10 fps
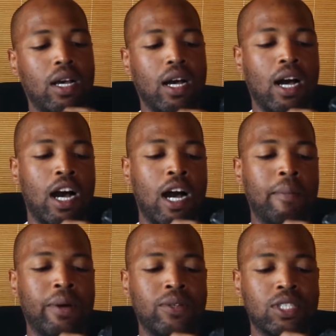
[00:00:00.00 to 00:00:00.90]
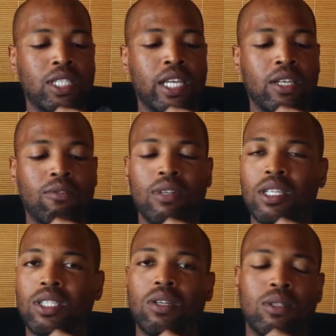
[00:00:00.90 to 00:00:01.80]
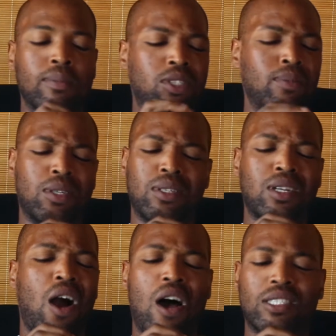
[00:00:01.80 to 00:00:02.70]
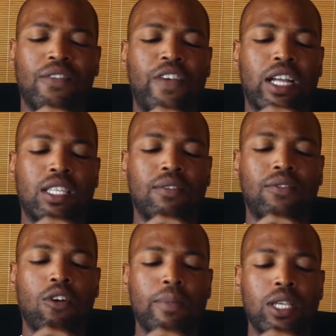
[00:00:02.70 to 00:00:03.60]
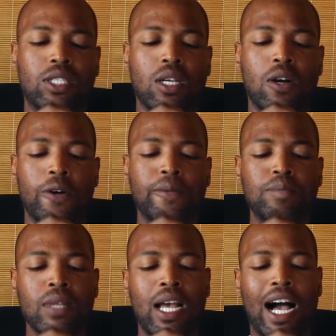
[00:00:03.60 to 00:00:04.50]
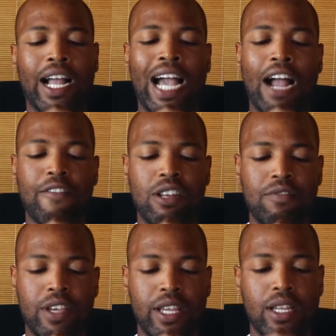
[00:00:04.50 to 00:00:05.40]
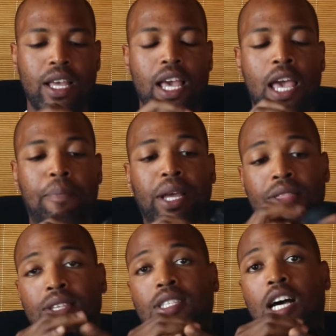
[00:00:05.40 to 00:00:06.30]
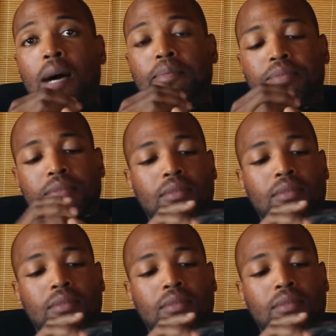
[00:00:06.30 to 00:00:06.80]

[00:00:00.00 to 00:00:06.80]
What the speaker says: It was just getting really too cost effective for me, so I got rid of it and picked this up,